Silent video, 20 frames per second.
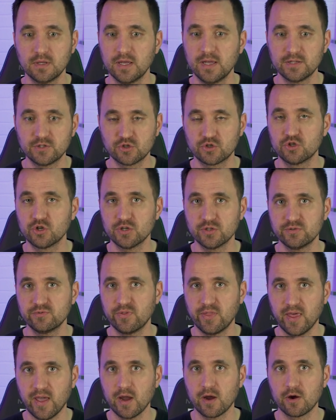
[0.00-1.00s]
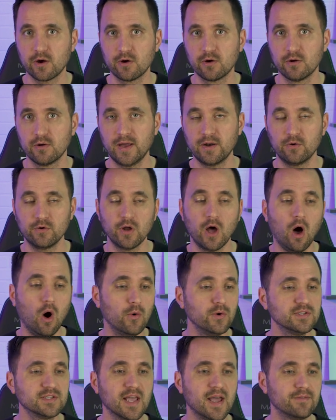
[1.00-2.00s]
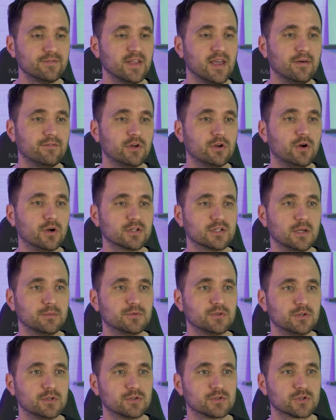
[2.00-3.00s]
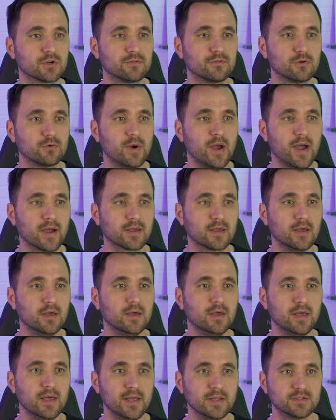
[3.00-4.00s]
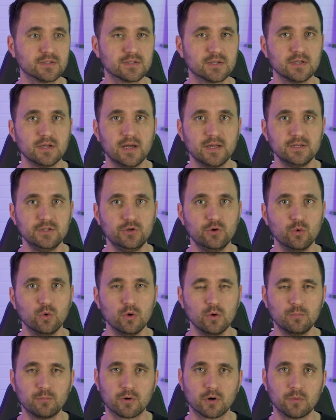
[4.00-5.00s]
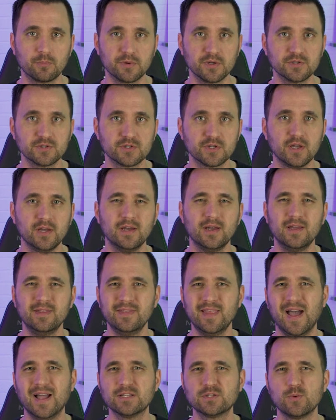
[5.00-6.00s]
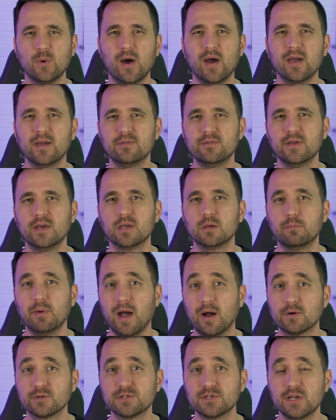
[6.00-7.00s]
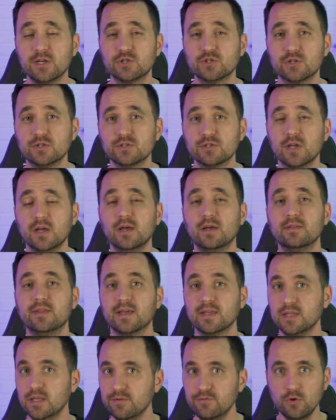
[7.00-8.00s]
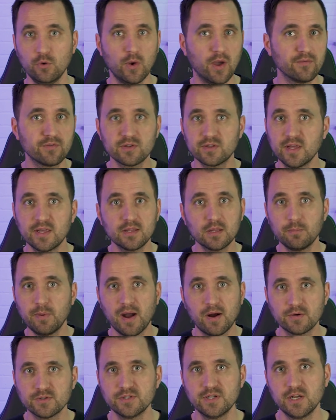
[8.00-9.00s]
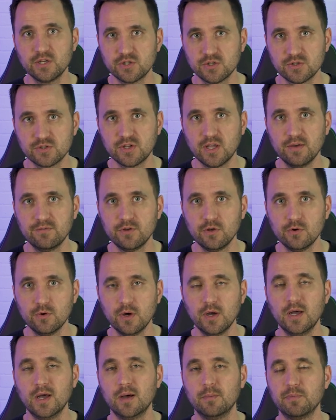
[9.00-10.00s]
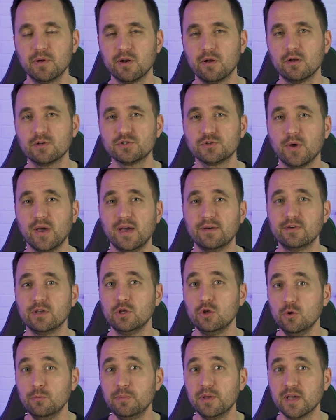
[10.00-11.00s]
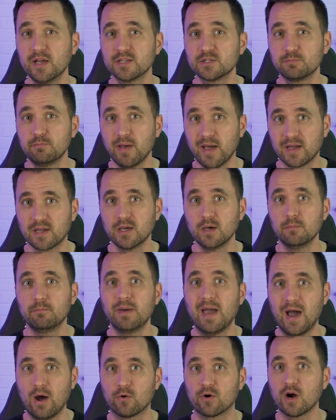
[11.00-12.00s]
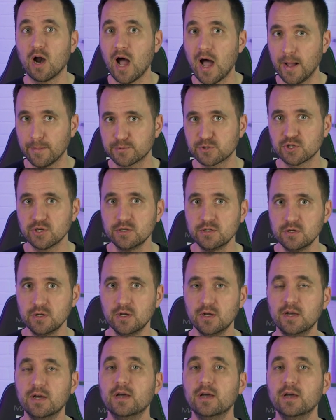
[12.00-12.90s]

It's just there. I don't always have to have it hooked up to the server rack. It's a dual purpose. And that's why I think power stations that give you everything the power stations give you, but also have a UPS backup power option,